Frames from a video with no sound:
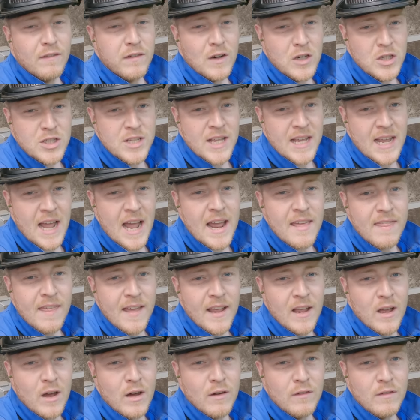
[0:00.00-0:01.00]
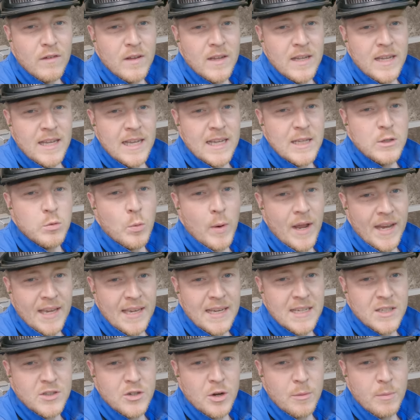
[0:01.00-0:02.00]
the first thing I think of, is weight
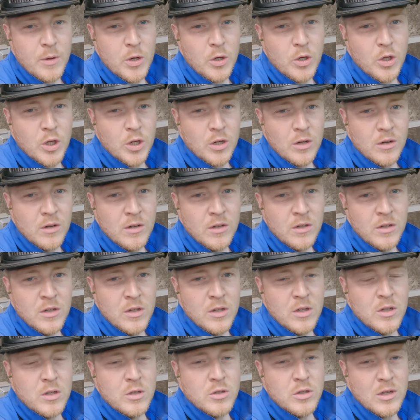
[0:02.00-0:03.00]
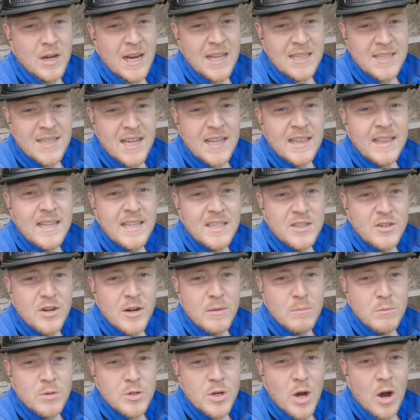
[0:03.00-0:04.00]
distribution. So let's get this
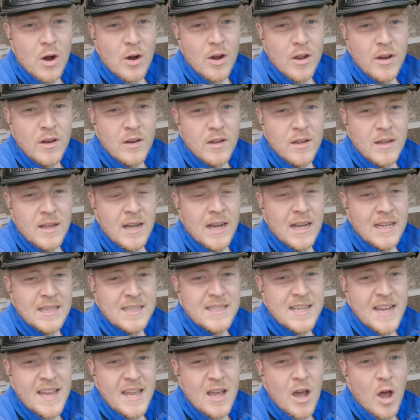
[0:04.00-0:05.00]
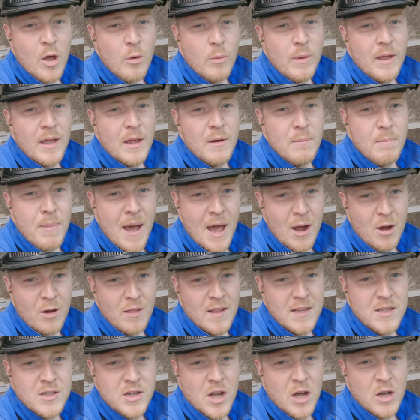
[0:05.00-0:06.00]
trim started and see how we can
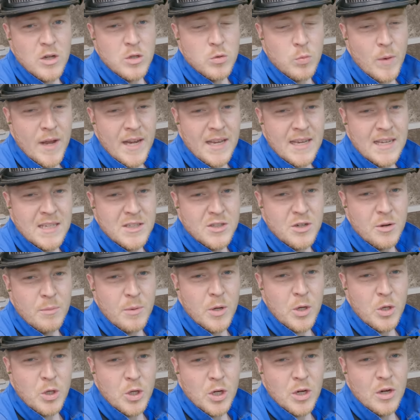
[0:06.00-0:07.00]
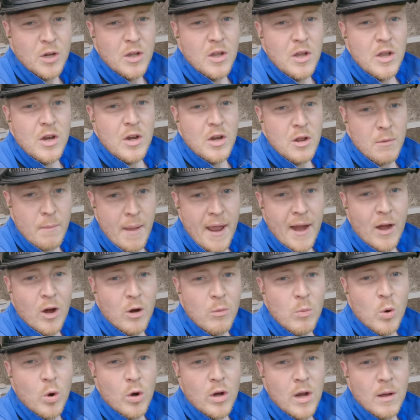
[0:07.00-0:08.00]
better this cow's weight distribution to make
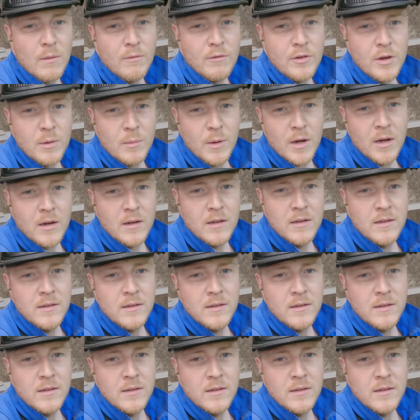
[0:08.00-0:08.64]
her more comfortable.